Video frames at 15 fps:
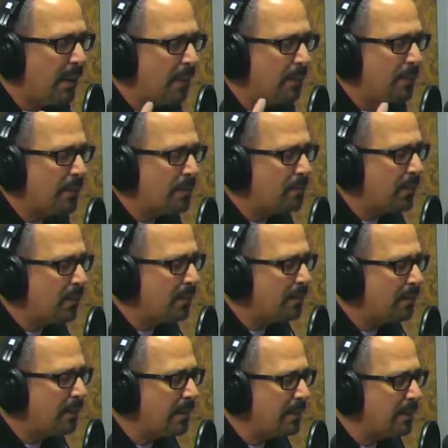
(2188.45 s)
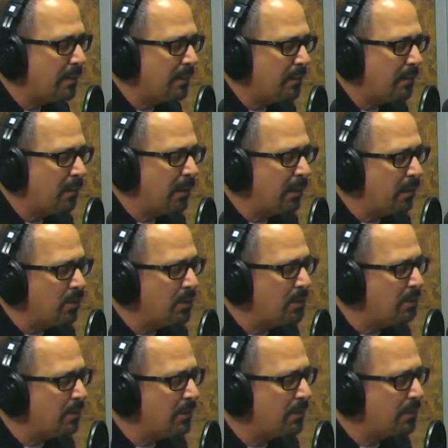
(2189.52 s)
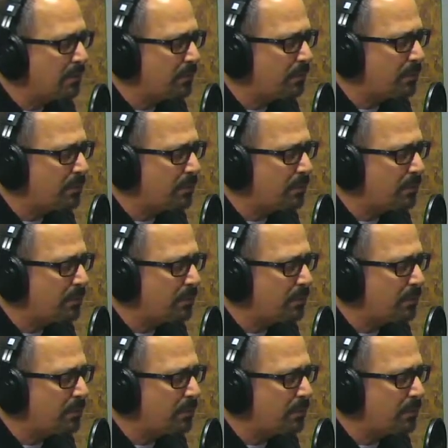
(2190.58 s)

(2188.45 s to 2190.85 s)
But what I also want to